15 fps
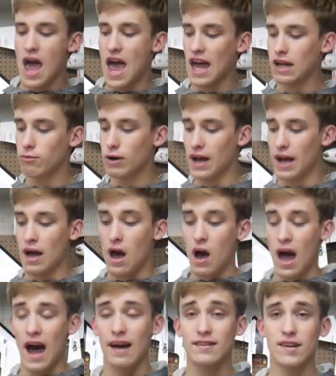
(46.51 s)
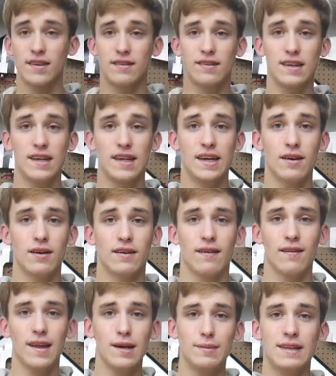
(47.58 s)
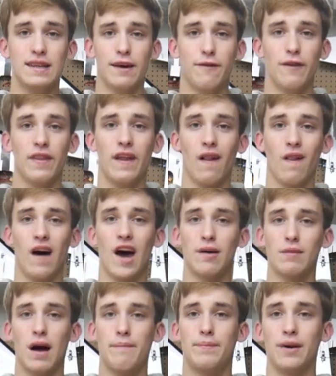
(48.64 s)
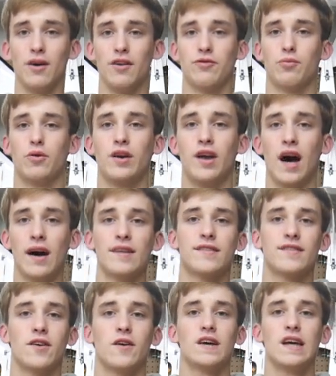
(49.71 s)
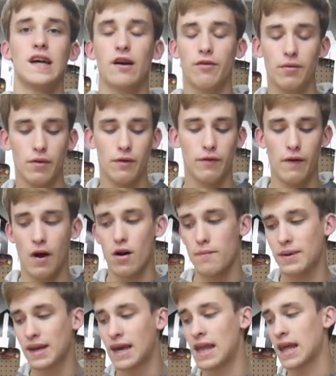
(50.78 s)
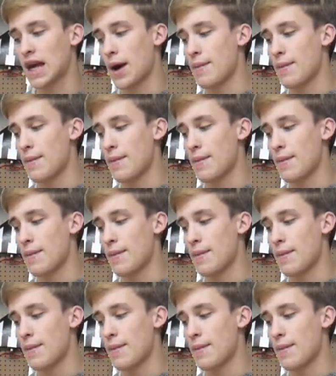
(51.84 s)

Anyway, as you can see here, it's a little bit different than a lot of my builds. We're not starting here from the very beginning.